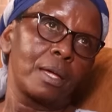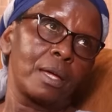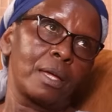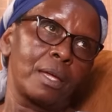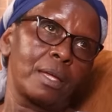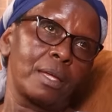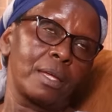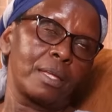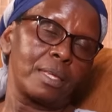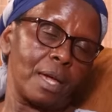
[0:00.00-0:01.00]

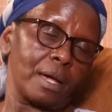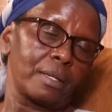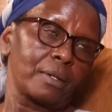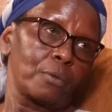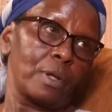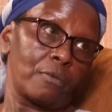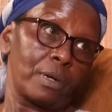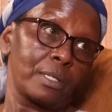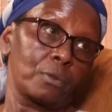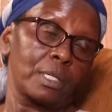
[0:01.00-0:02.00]
We have
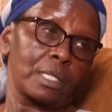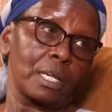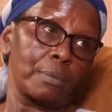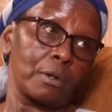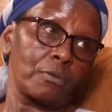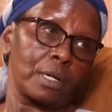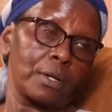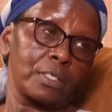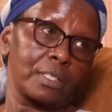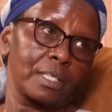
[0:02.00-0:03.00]
had quite a number of
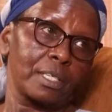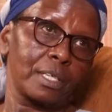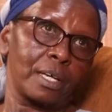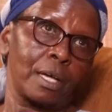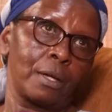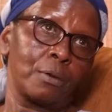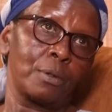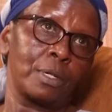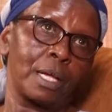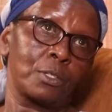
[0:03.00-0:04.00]
cows. I
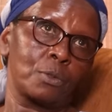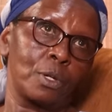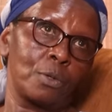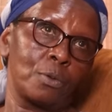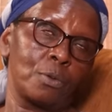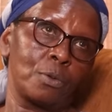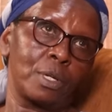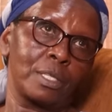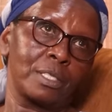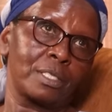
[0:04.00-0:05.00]
will assure you,
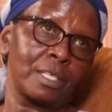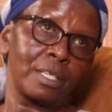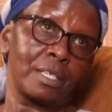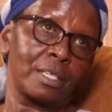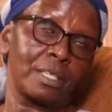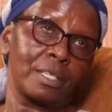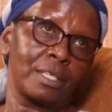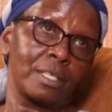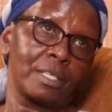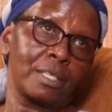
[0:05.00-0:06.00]
and
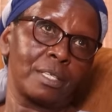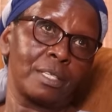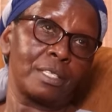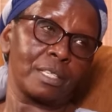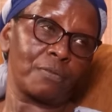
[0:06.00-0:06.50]
this is